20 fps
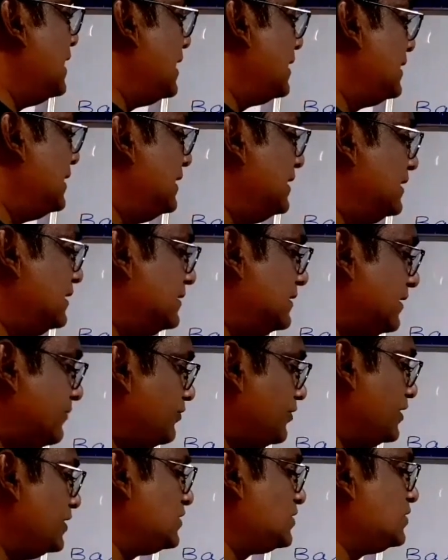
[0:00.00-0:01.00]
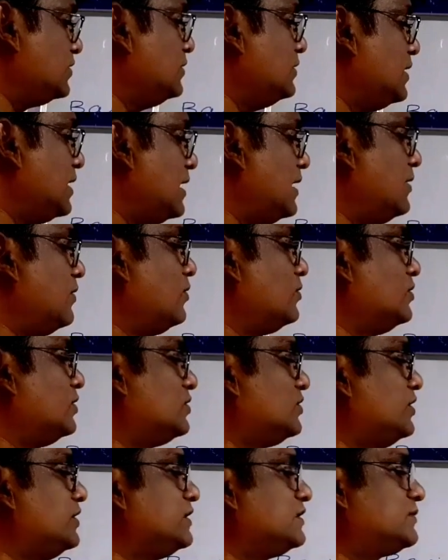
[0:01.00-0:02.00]
definition and
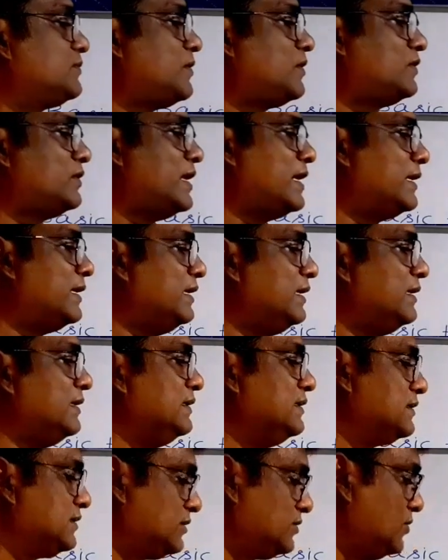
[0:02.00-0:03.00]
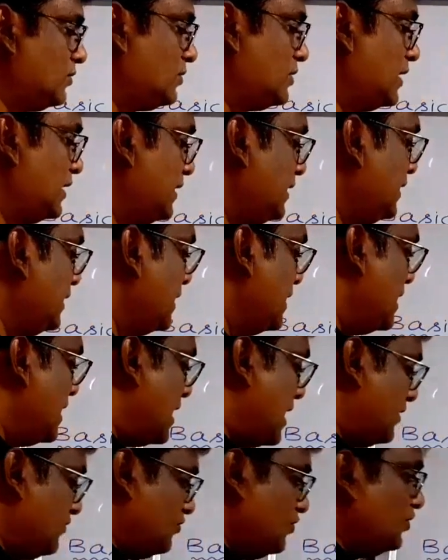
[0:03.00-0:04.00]
other things for the angle is totally,
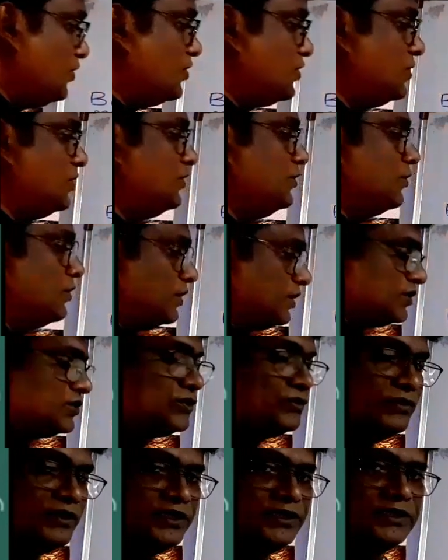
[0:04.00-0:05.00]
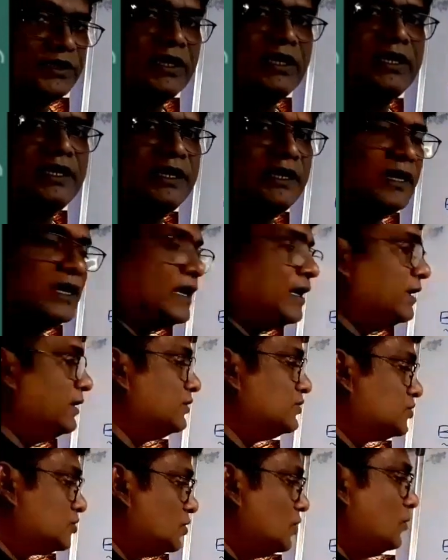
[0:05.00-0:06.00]
I think you understood
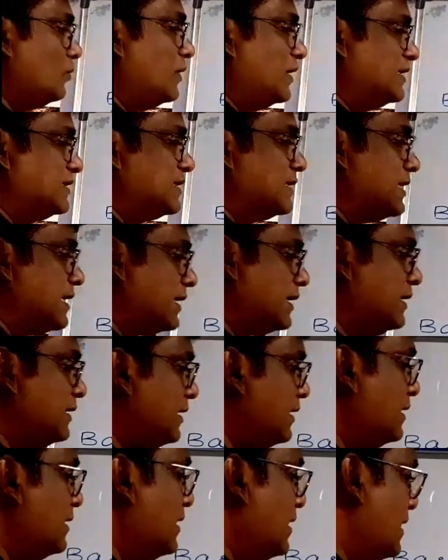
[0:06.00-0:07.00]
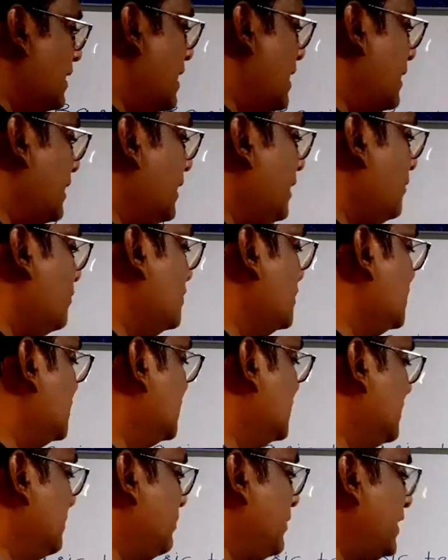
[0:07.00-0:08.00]
it. So what is an angle? An angle which
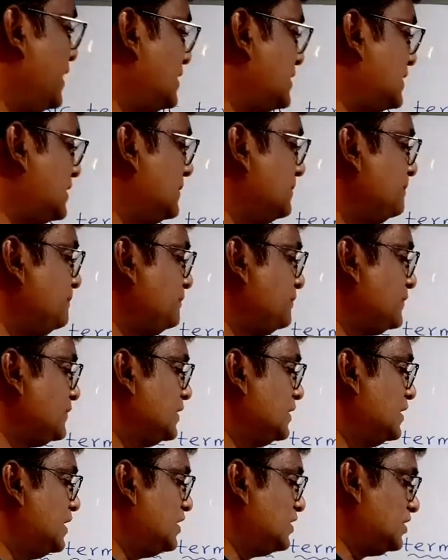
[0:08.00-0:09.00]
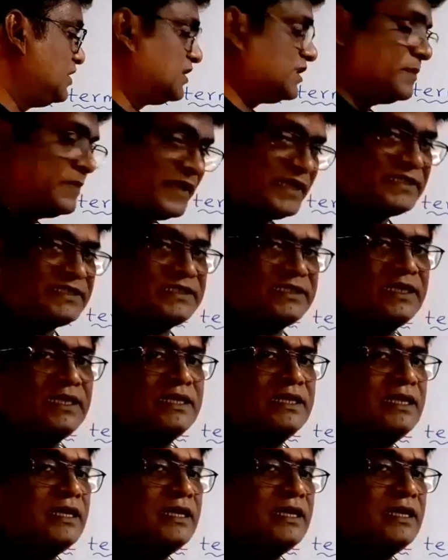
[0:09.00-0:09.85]
is a place or the space